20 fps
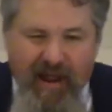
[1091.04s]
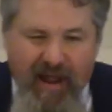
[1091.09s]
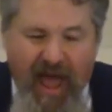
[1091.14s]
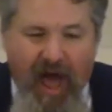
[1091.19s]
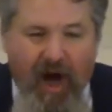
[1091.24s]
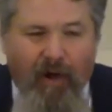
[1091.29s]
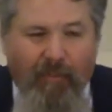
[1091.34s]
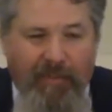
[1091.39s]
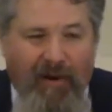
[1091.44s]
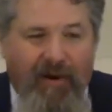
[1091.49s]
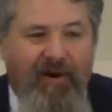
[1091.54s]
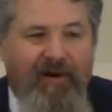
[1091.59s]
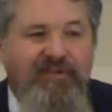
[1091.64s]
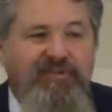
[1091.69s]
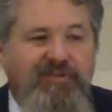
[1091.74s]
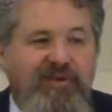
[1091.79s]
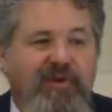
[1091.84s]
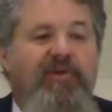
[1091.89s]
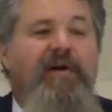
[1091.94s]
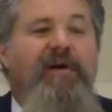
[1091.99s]
help her
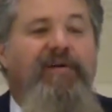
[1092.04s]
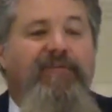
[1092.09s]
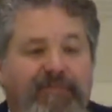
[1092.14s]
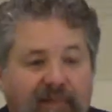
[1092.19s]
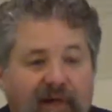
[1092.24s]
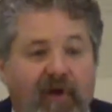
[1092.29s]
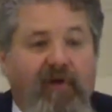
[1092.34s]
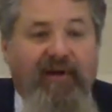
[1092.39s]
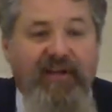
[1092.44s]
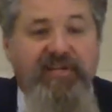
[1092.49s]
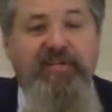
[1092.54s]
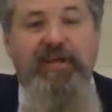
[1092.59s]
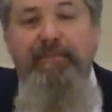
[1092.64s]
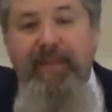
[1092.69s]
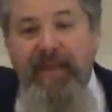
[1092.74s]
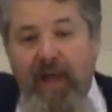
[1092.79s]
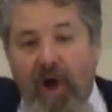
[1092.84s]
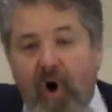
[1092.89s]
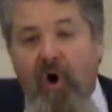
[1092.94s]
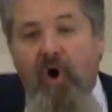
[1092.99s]
to flourish and
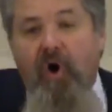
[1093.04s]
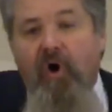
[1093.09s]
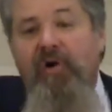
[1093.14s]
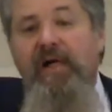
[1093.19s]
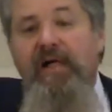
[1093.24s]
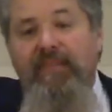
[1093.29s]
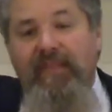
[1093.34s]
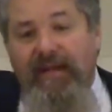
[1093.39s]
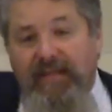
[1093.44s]
be all